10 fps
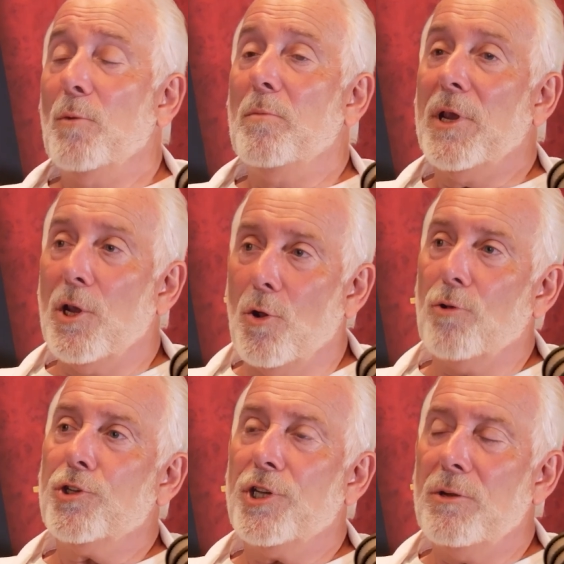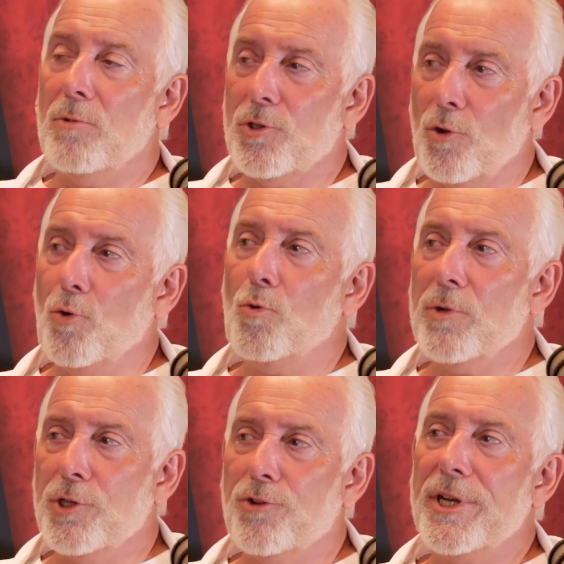because she was
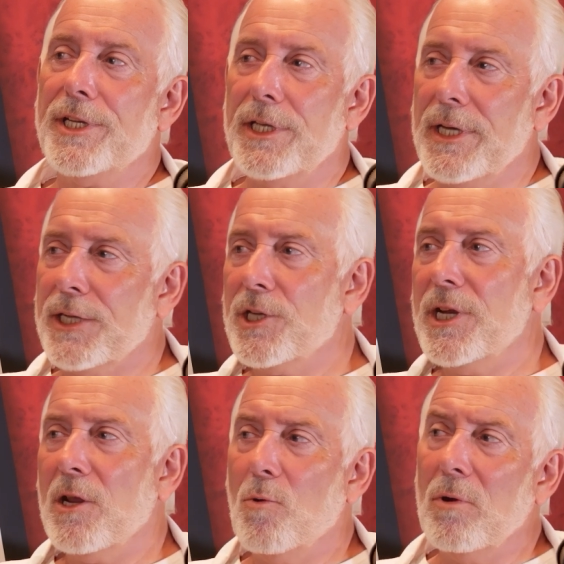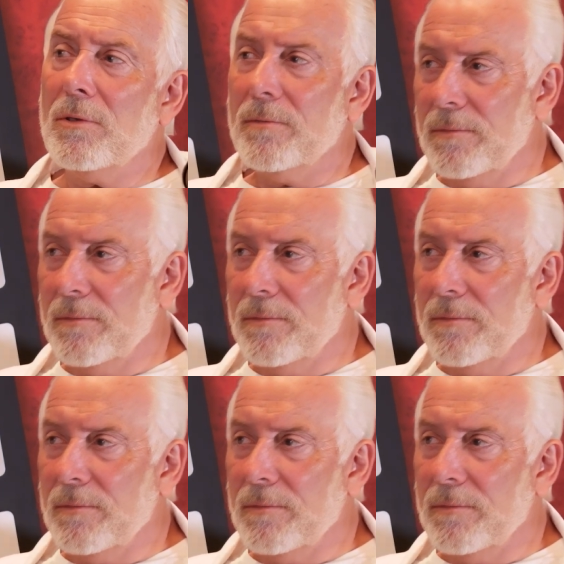always treated as an equal.